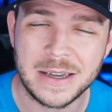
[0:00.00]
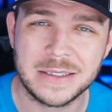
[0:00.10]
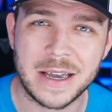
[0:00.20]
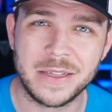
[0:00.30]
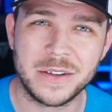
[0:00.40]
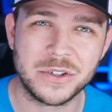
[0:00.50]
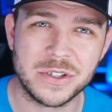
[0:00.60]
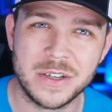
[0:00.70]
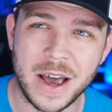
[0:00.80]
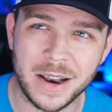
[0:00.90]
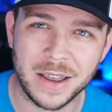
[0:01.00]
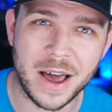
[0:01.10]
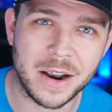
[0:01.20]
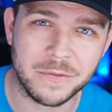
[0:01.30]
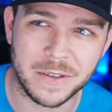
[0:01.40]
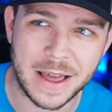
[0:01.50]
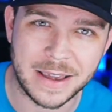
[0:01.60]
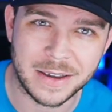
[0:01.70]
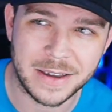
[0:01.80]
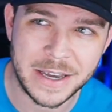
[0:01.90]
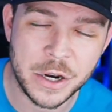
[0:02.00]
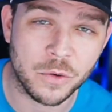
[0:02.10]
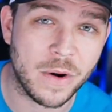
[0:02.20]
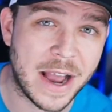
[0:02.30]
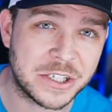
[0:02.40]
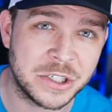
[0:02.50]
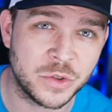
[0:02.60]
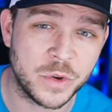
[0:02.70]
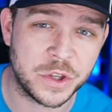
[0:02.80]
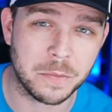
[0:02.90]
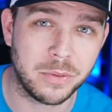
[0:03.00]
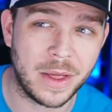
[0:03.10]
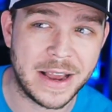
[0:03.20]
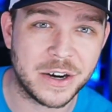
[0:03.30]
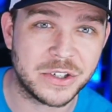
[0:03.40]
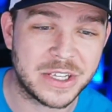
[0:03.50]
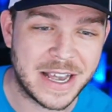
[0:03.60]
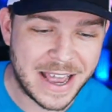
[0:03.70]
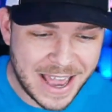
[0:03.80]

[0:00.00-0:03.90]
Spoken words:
is that there's not a lot of like interactions with your players